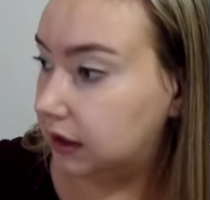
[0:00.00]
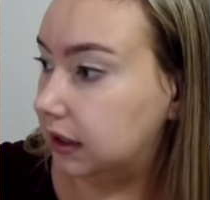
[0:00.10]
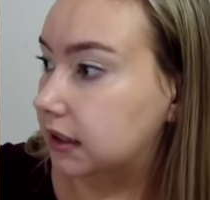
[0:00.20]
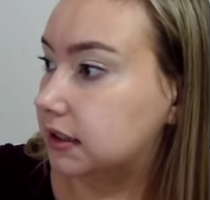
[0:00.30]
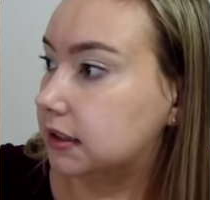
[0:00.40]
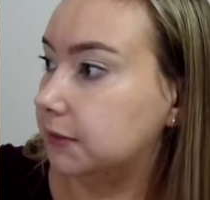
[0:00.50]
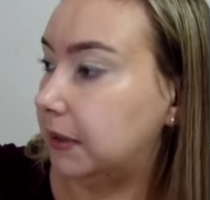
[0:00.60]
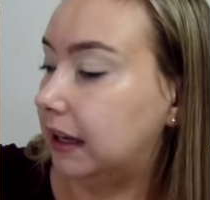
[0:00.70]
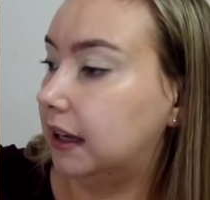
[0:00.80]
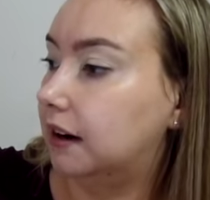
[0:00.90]
is my
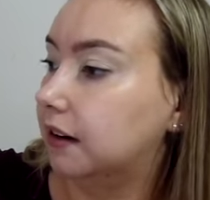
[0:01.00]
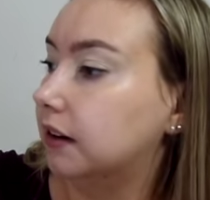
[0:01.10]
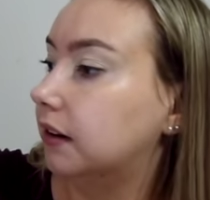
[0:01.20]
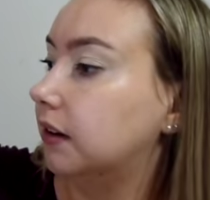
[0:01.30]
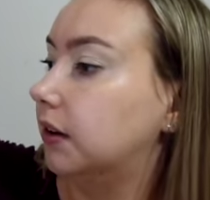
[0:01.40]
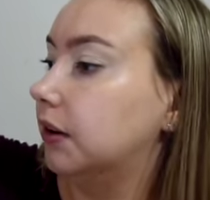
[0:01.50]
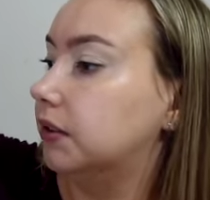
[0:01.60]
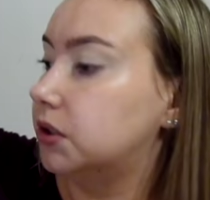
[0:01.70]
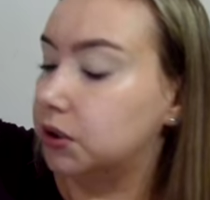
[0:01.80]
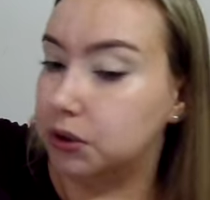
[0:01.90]
current
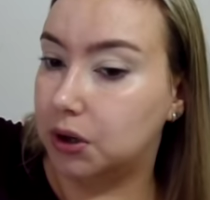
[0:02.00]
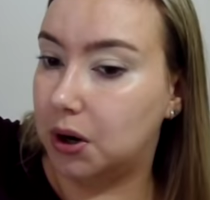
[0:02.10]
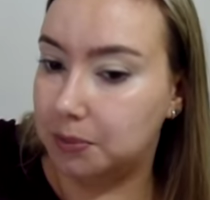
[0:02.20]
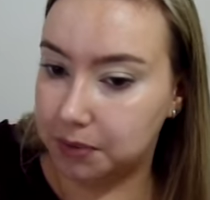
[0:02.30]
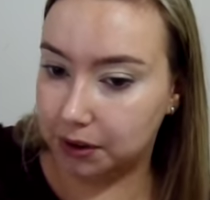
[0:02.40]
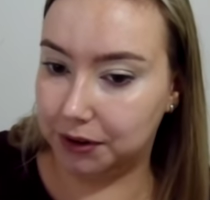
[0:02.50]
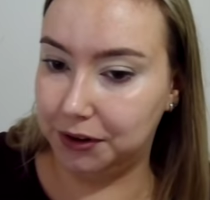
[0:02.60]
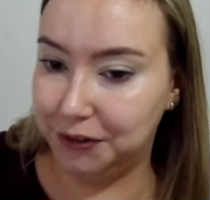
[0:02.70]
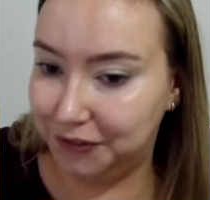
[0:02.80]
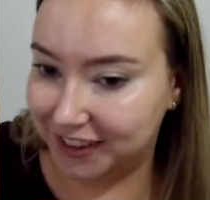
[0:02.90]
go-to combo
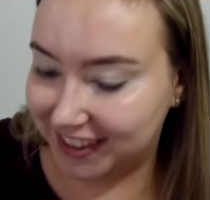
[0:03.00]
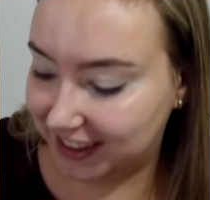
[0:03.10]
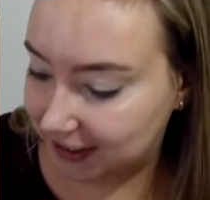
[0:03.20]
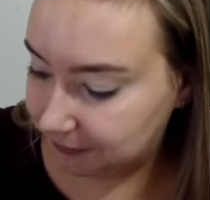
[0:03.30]
for the